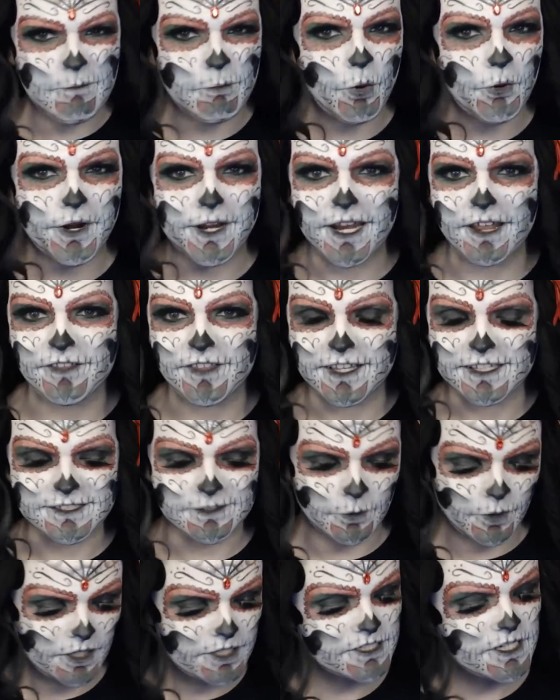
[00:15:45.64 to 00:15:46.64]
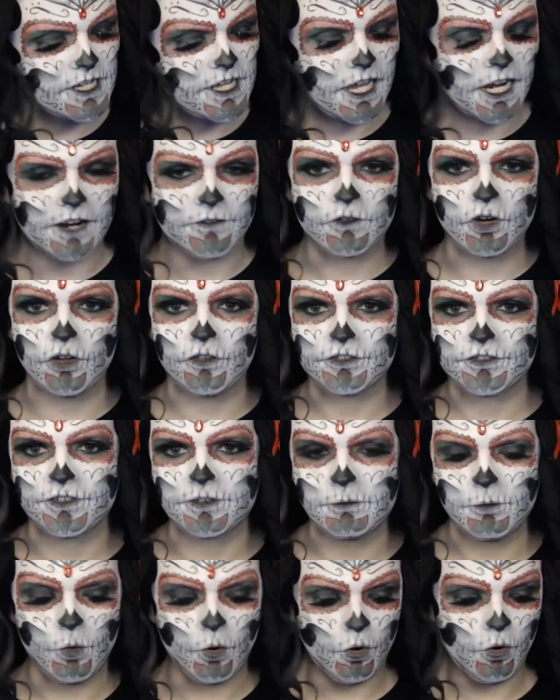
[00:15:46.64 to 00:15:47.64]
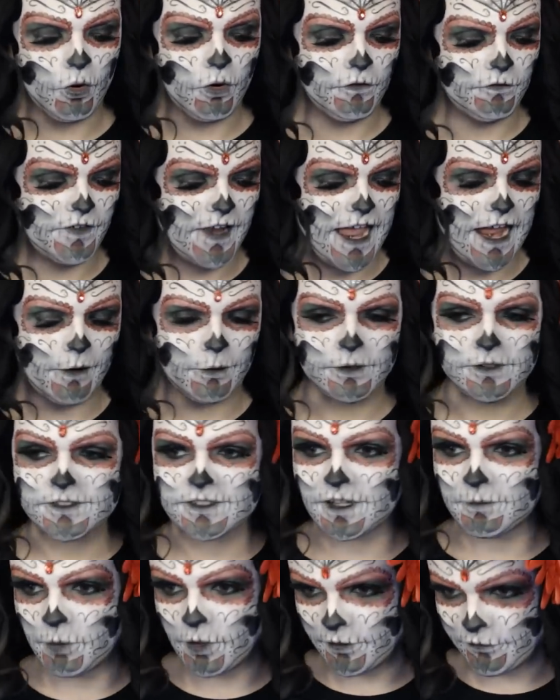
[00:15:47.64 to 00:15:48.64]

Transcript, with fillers: flamboyant, I think is the word. And I've got some more flowers.